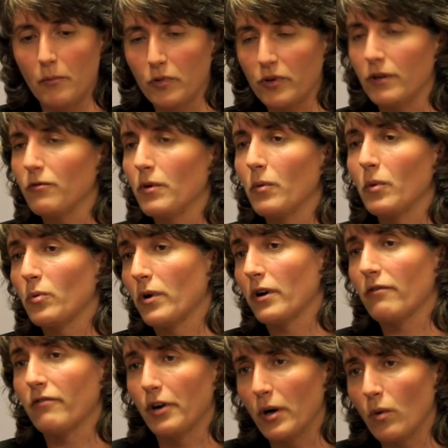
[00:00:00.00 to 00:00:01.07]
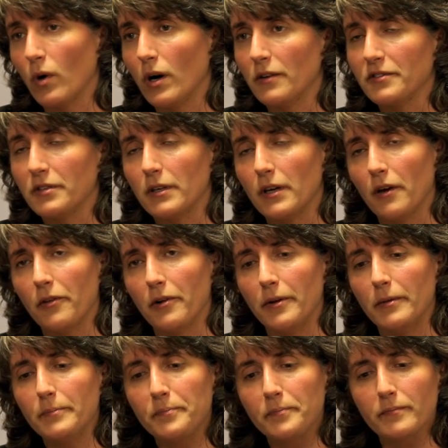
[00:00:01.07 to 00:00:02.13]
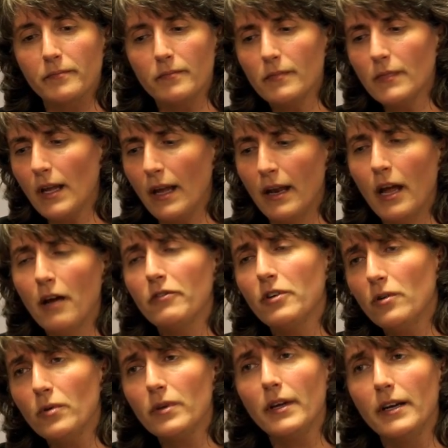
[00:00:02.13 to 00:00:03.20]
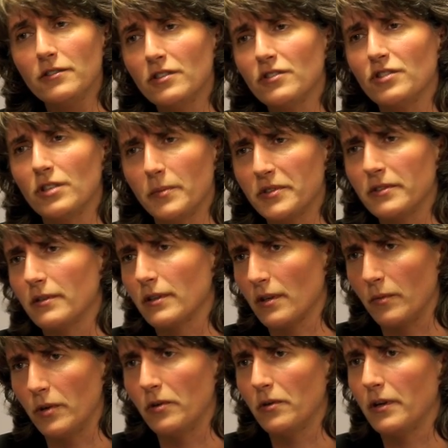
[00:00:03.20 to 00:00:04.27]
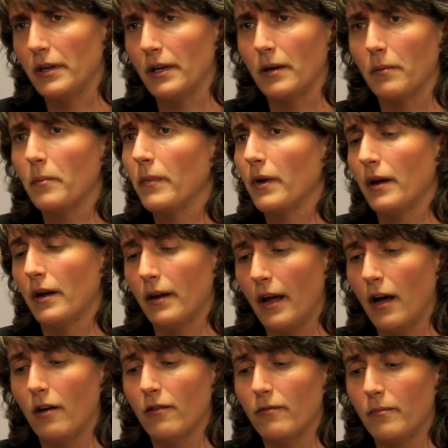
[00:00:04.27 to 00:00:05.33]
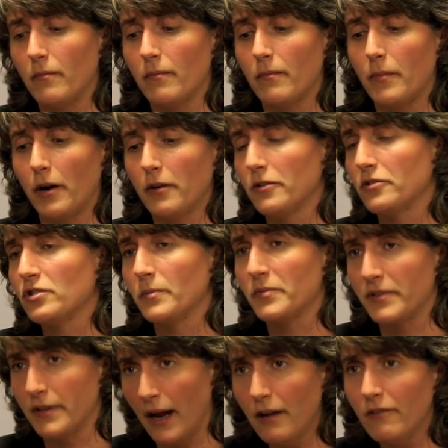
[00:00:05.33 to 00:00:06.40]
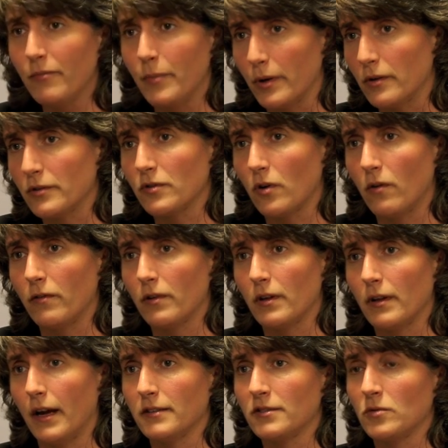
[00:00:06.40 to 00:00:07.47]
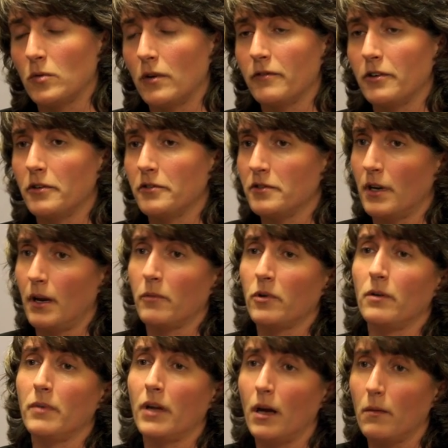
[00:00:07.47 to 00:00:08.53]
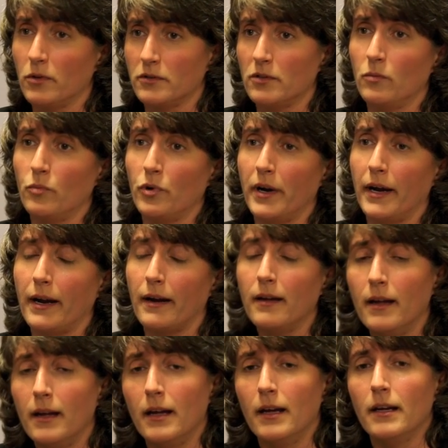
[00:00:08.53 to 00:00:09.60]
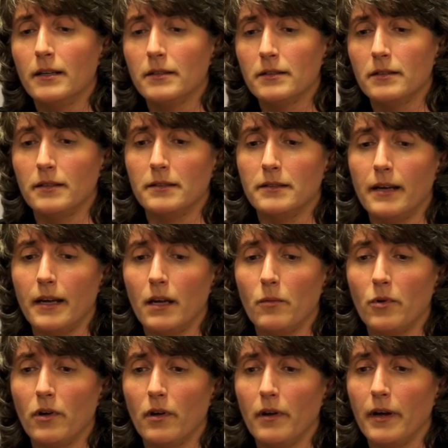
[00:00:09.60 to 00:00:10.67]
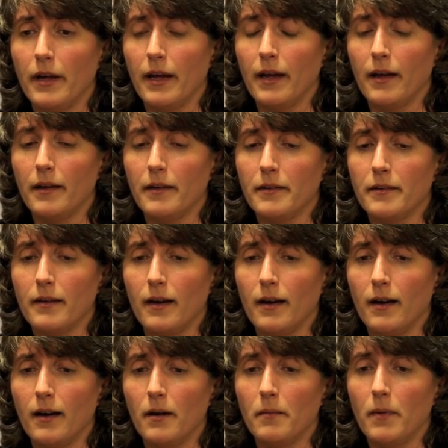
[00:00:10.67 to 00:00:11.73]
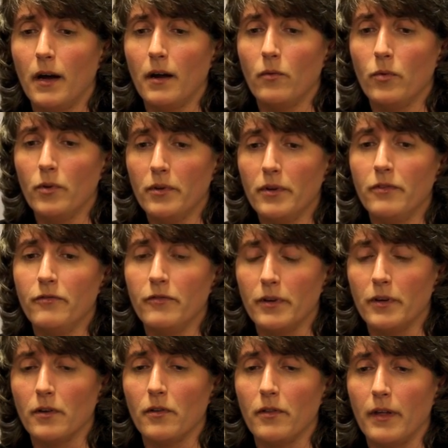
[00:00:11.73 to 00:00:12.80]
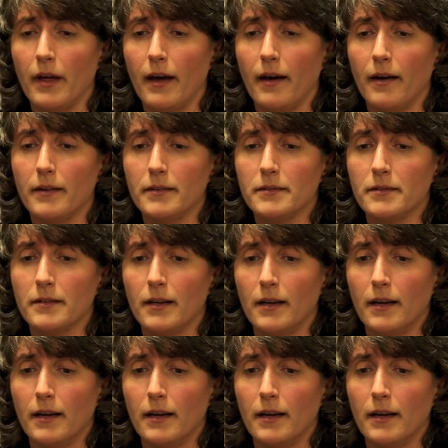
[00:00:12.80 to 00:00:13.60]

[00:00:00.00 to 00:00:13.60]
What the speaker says: believe we would work very well together, and have good relationships in the community, and have partnerships that I've built over the last 12 years that I'm going to be able to bring to the table. And I really feel that